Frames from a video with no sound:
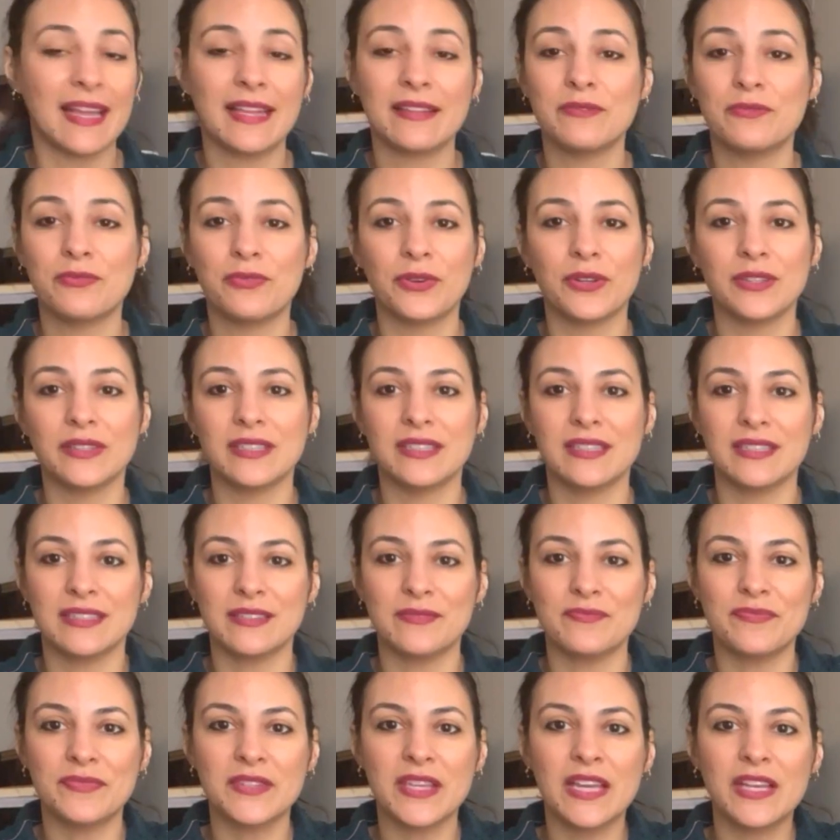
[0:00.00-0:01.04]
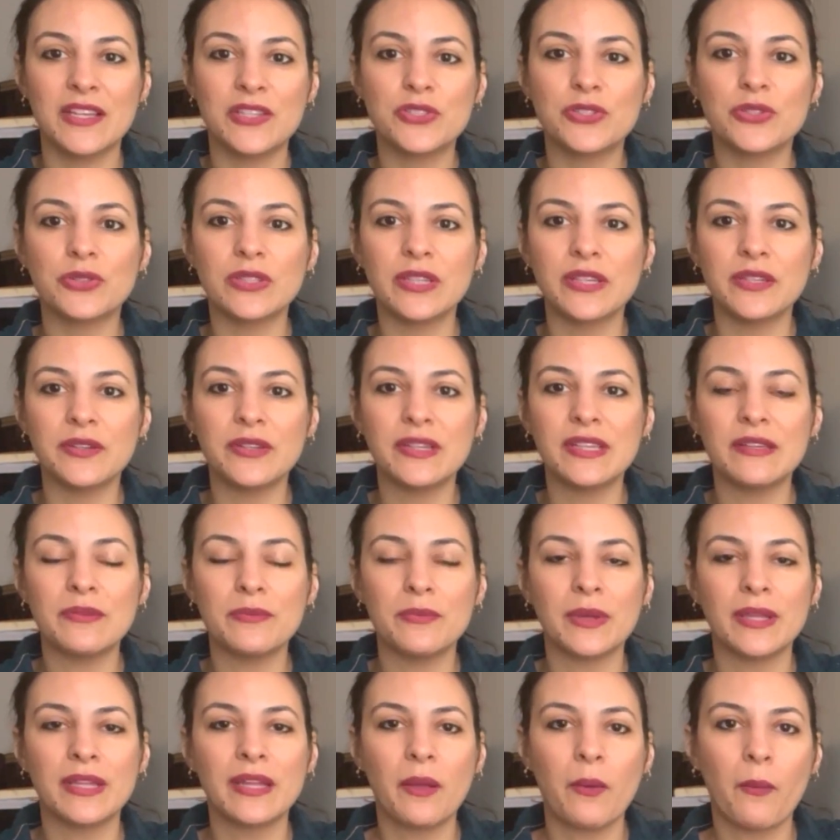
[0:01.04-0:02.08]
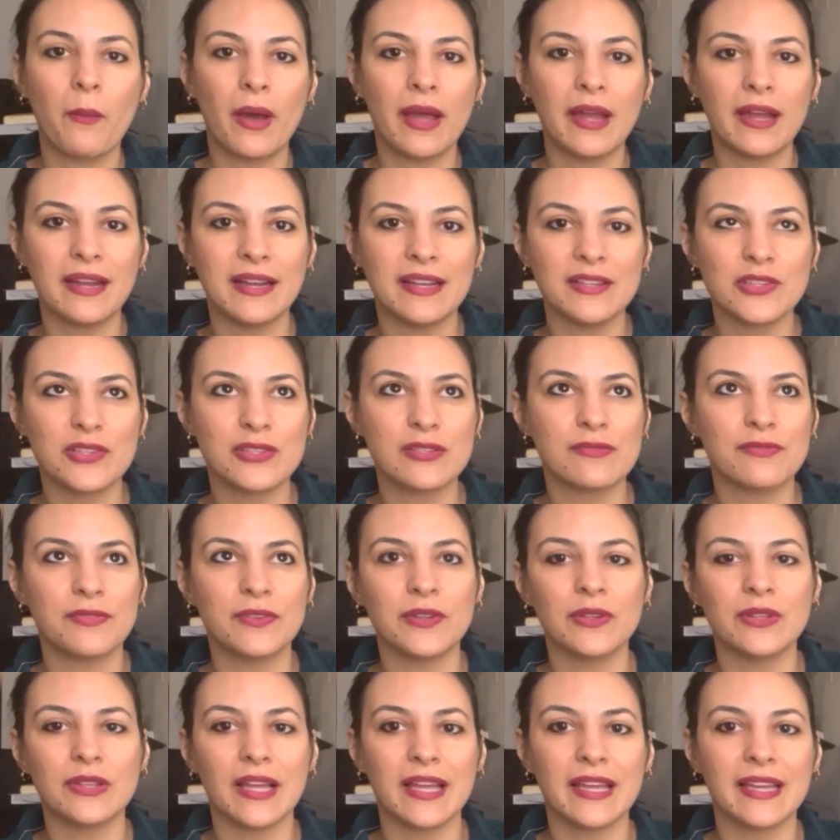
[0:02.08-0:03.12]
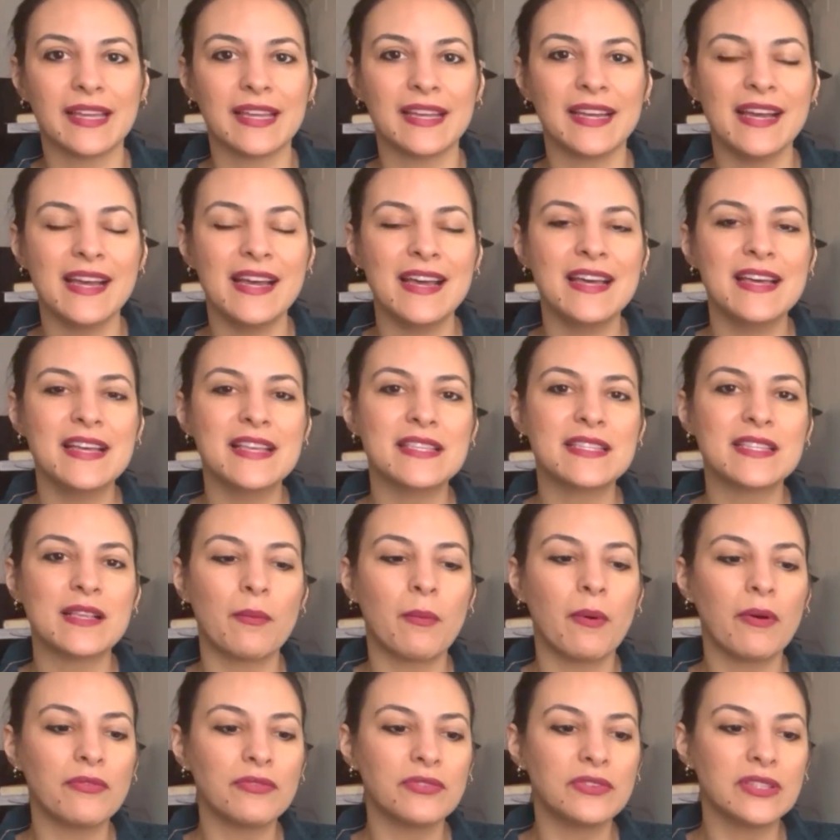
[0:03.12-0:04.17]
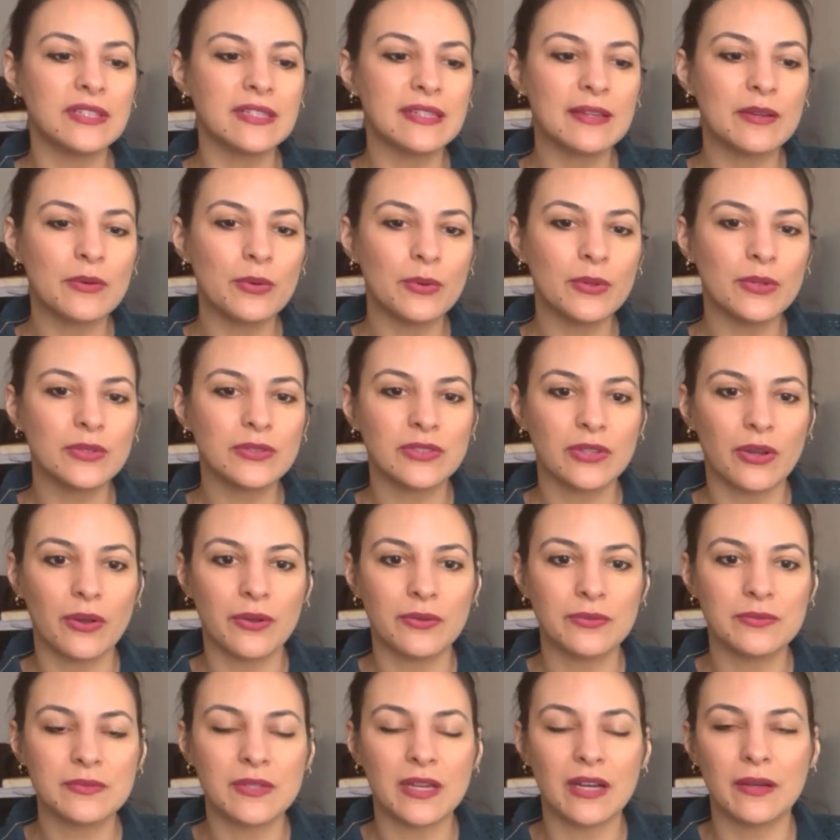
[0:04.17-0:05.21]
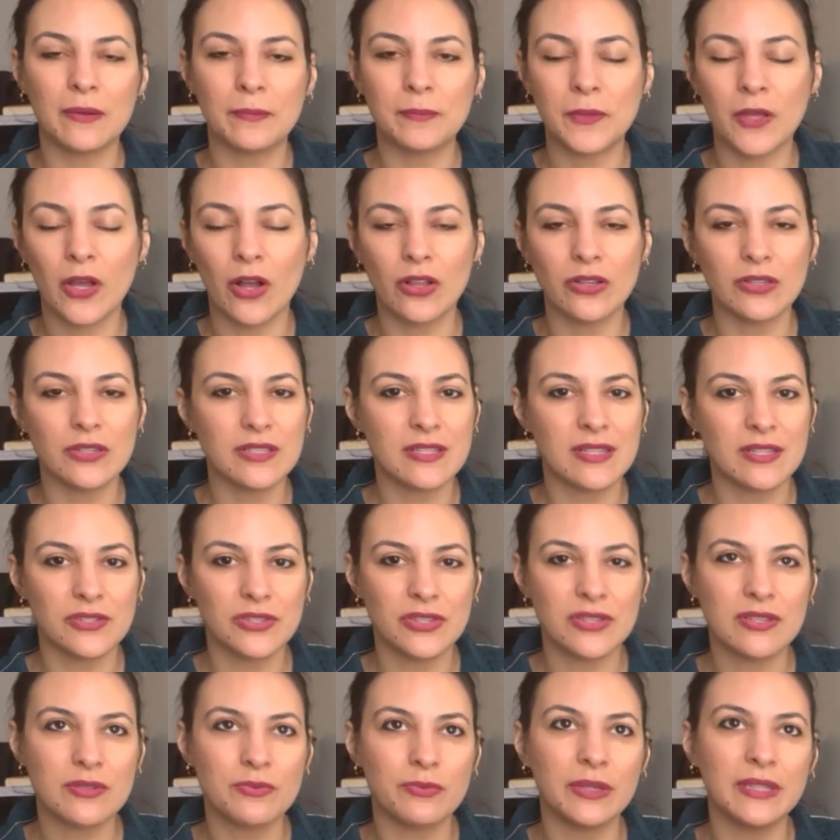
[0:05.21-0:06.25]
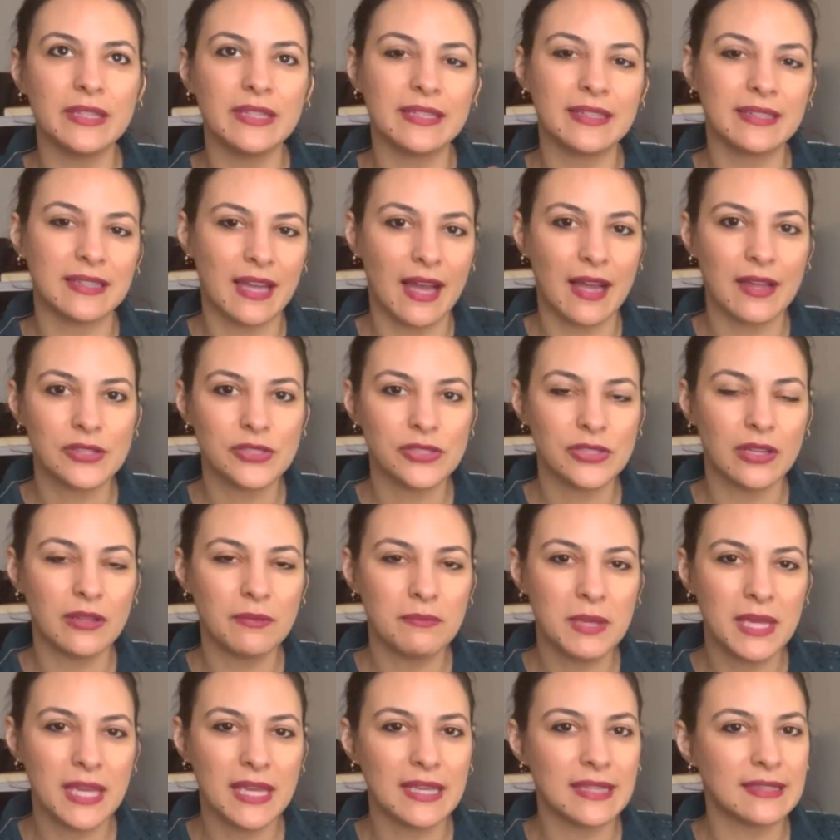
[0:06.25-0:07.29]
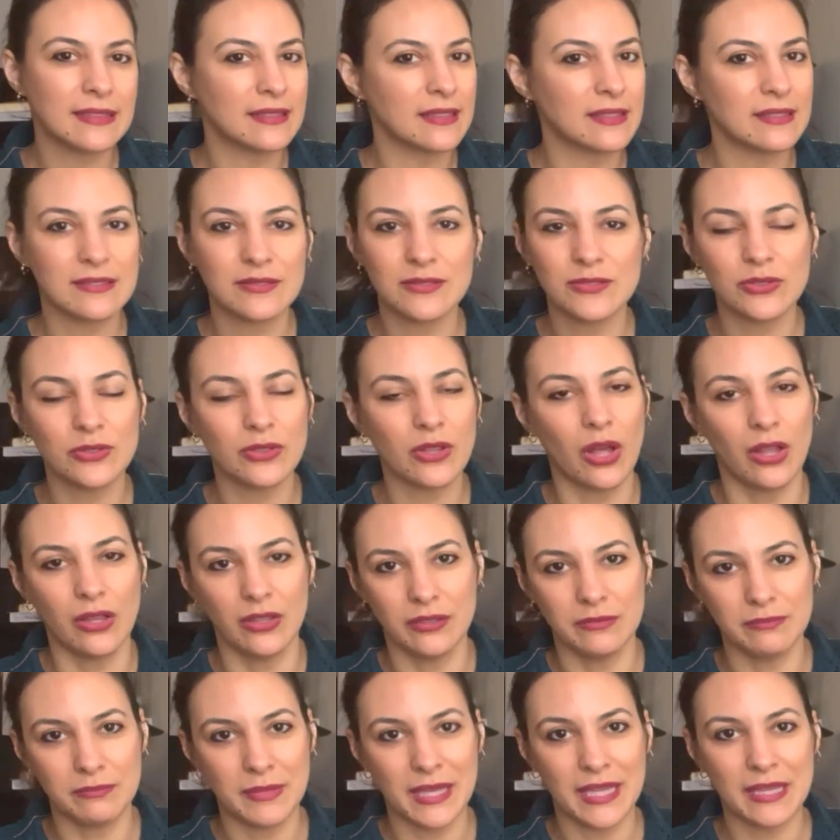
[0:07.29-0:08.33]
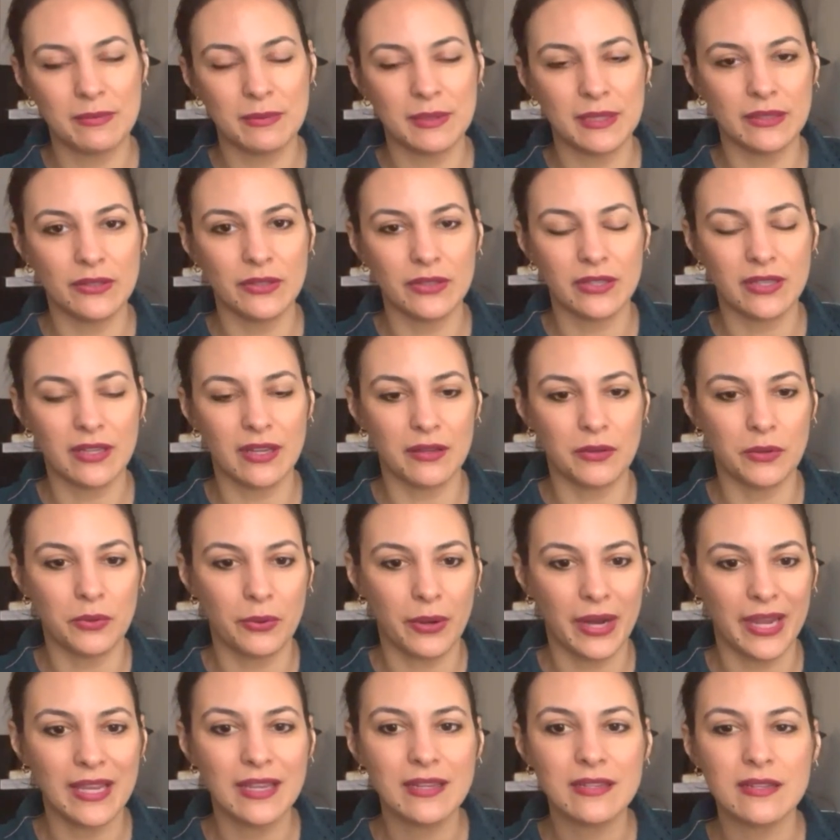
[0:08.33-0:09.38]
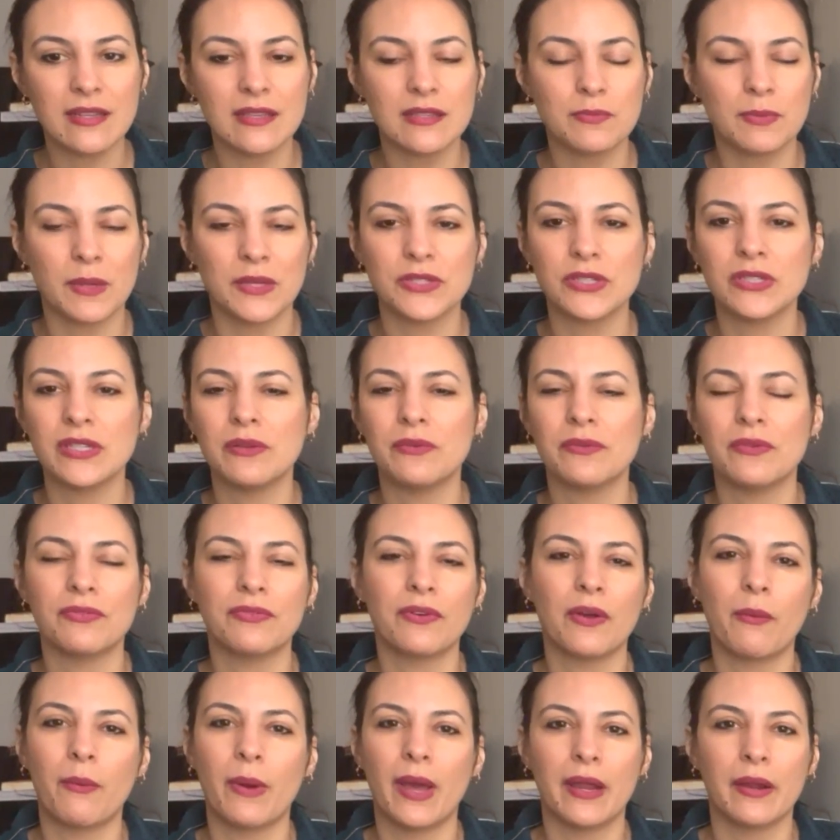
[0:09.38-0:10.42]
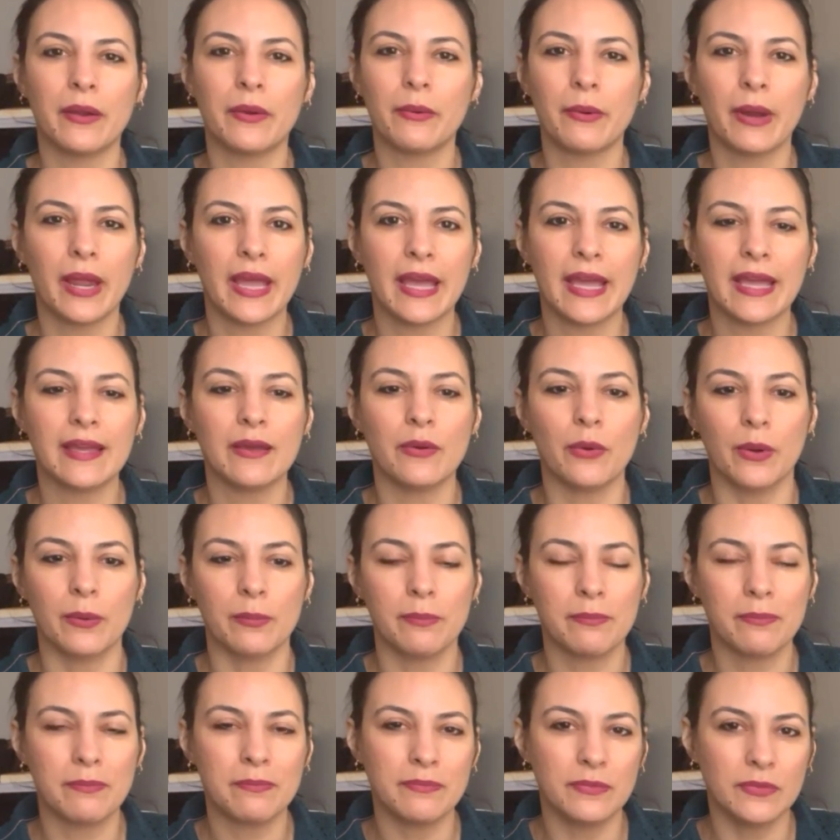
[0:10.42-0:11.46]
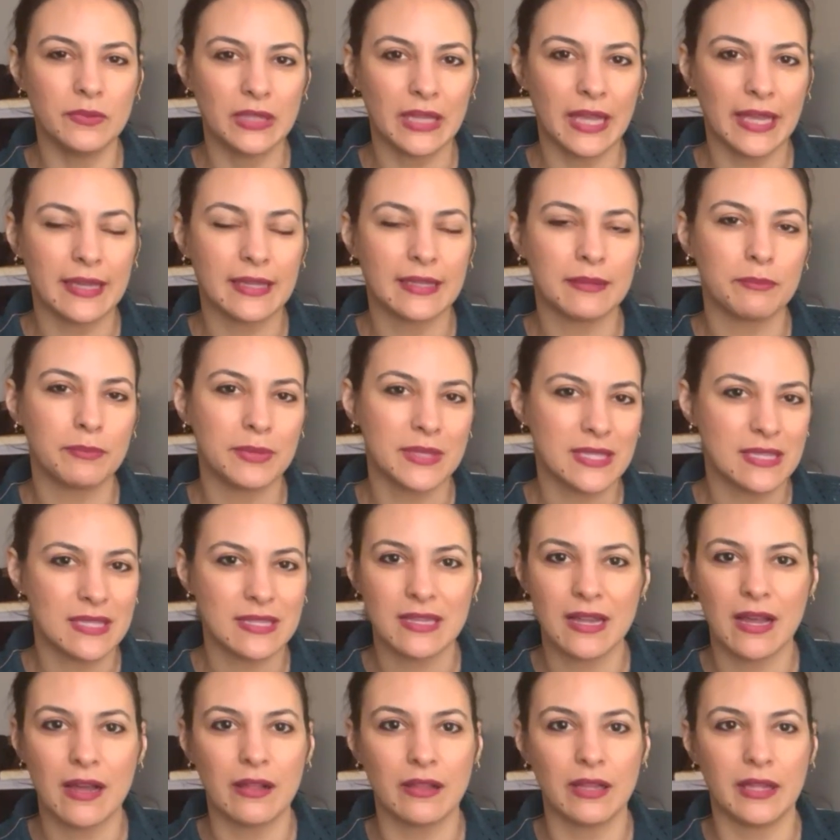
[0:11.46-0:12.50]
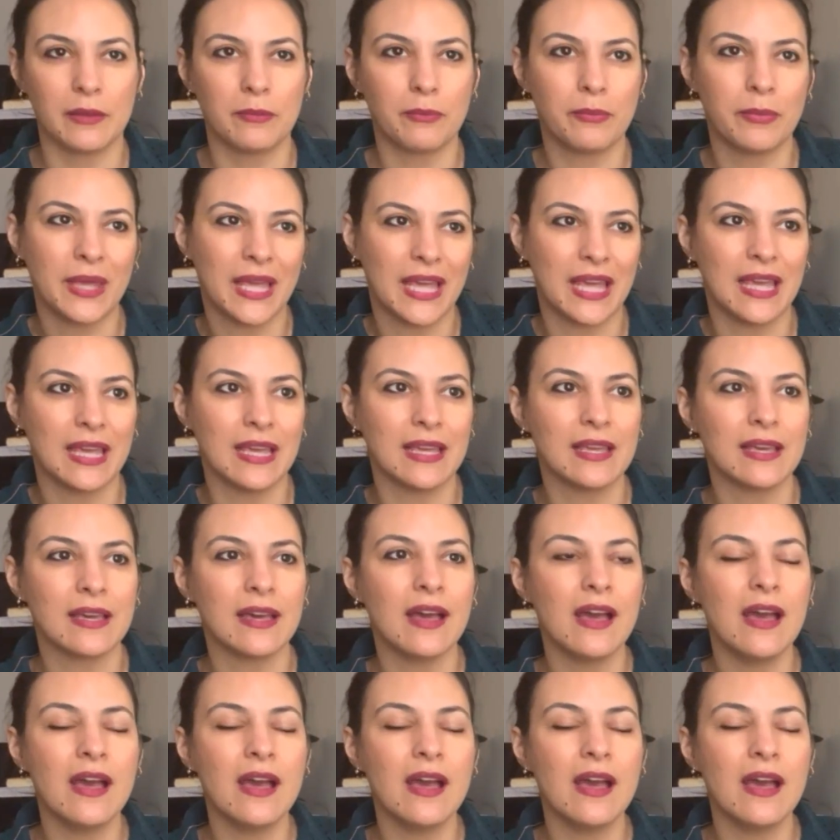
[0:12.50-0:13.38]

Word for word: And for the jewelry when I wear, I just feel like some of the cool tone um, colors, they just really clash on me and they do not make me look great, especially if I wear gray or like pastel, like pink